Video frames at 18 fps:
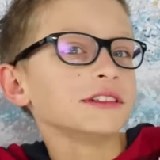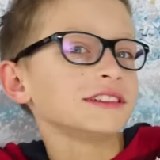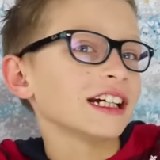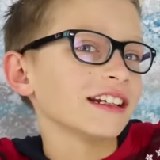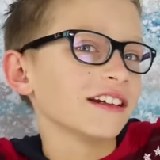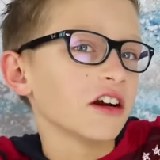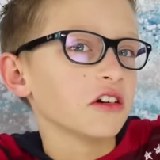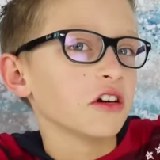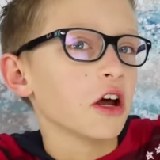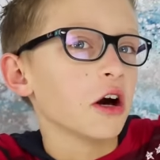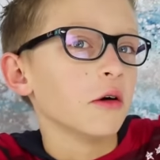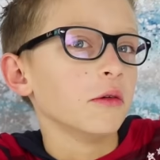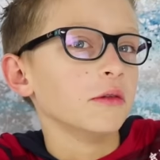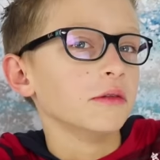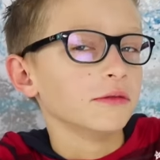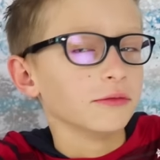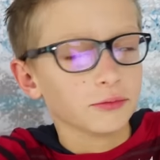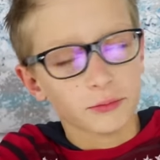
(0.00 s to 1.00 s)
which I don't
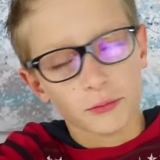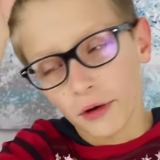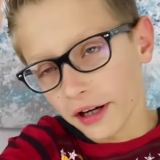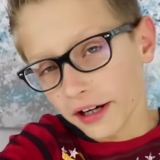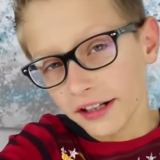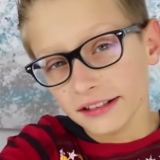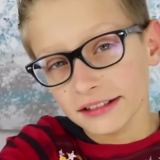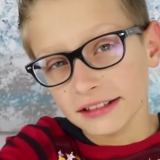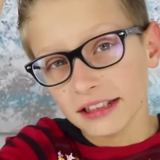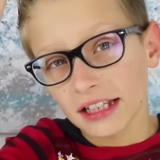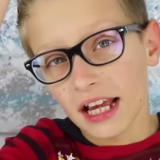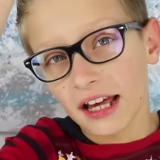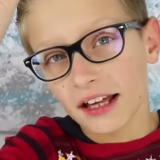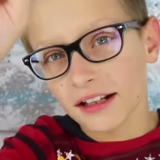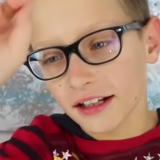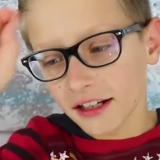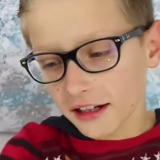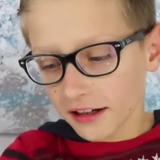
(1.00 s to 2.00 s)
know what it is yet.